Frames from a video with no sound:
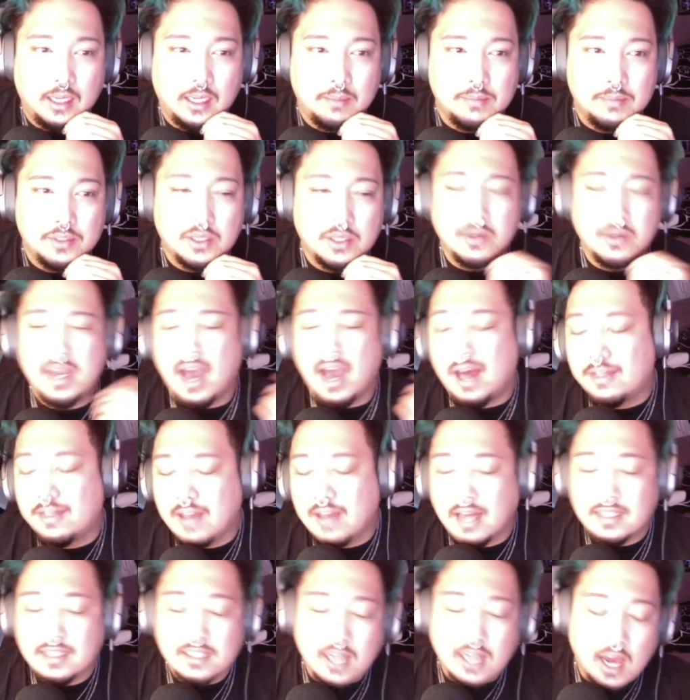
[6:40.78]
So yeah,
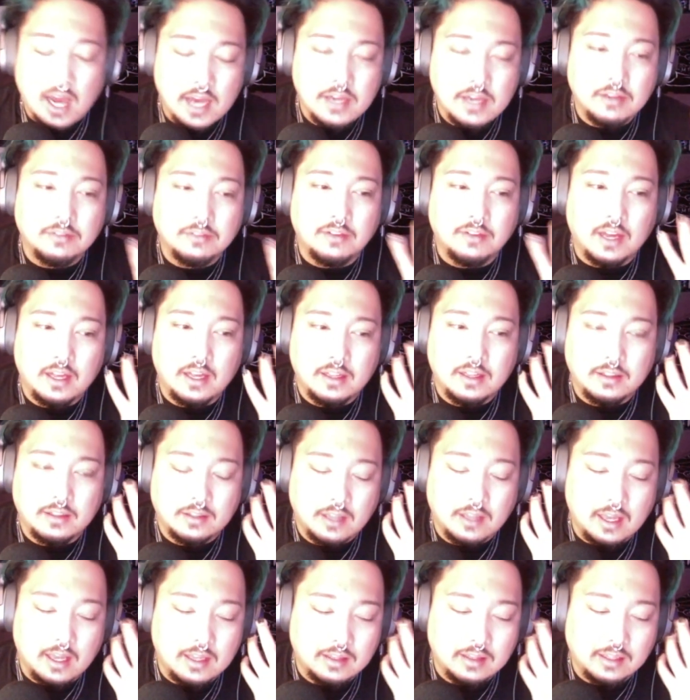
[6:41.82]
that's kind of
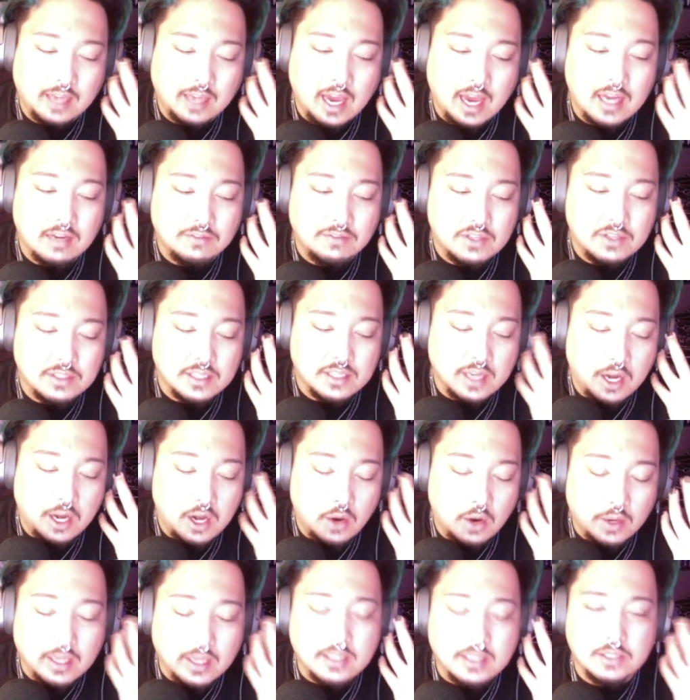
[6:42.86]
just an
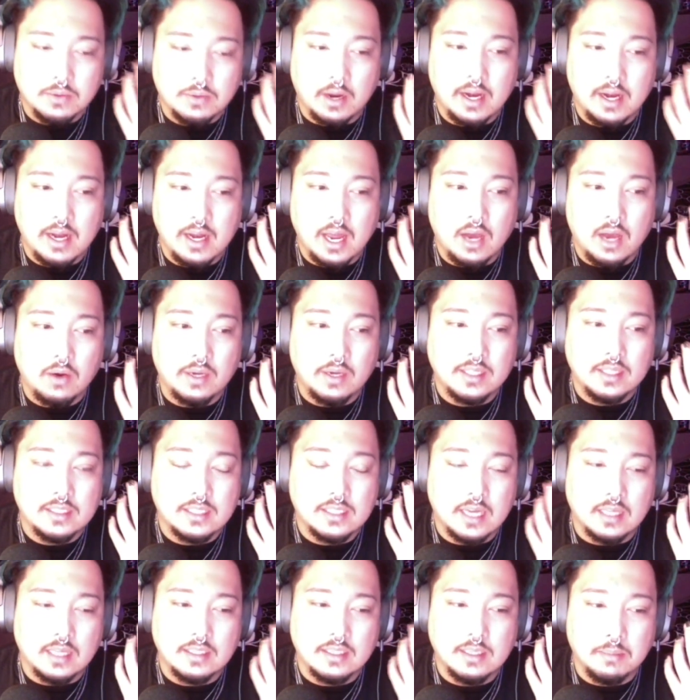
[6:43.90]
annoyance right now. It's
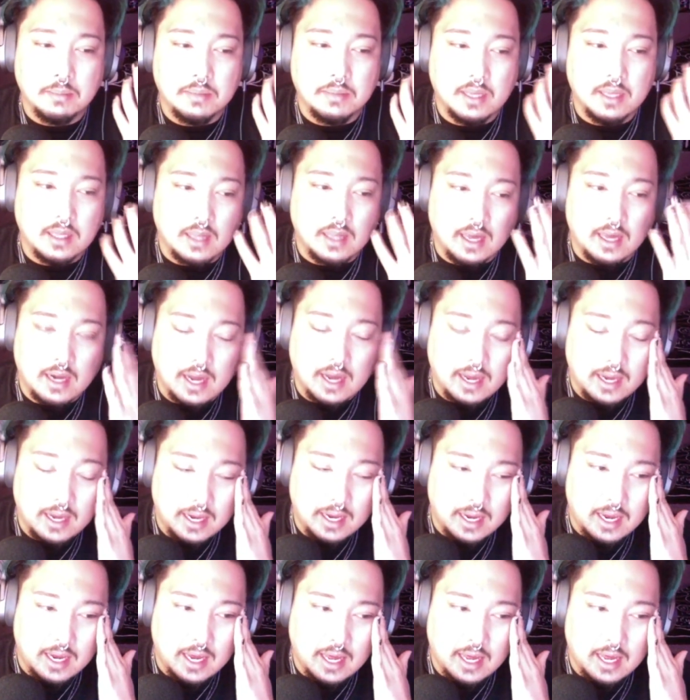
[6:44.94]
not something that I